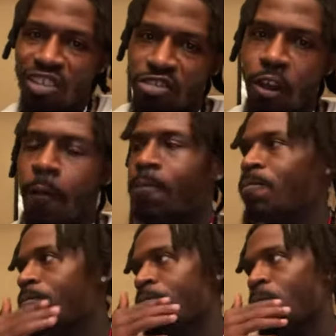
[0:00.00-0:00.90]

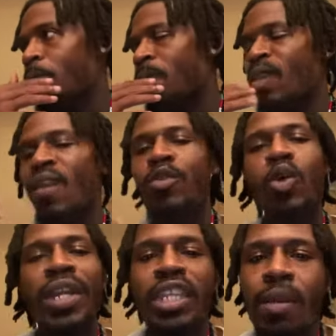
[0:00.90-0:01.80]
So, if you
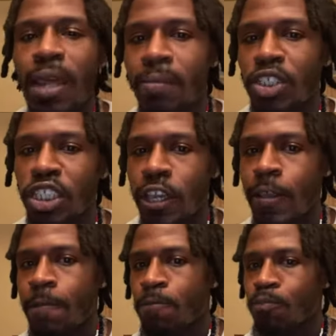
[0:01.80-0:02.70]
know anything about a
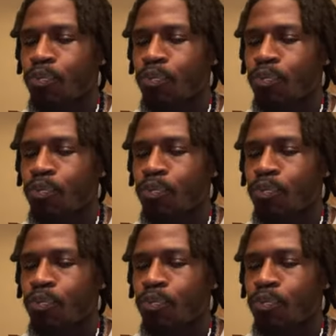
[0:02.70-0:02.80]
machine,